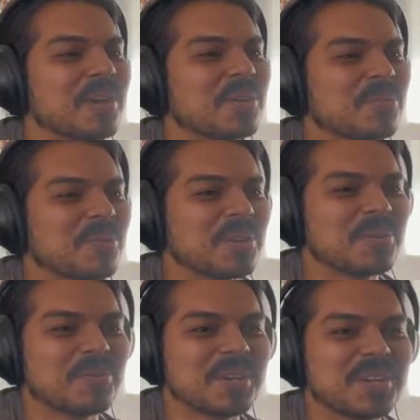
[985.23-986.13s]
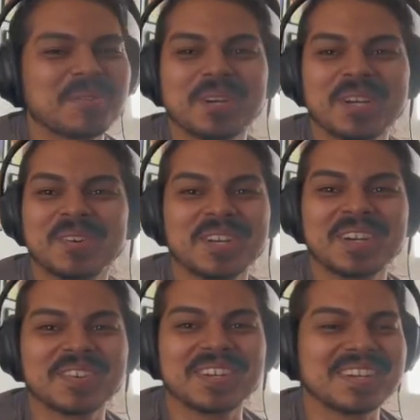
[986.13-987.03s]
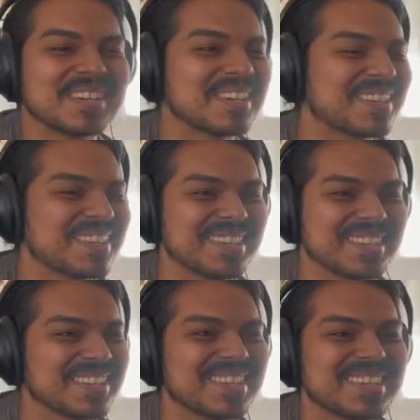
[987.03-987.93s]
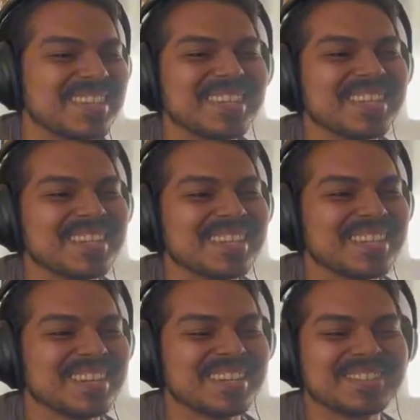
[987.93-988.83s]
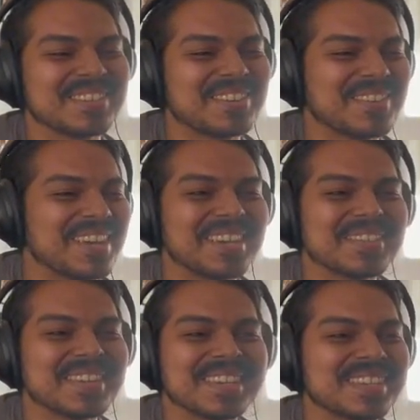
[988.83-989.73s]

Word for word: a, what a, what a, what a, what a, what a. no, just what a way, man.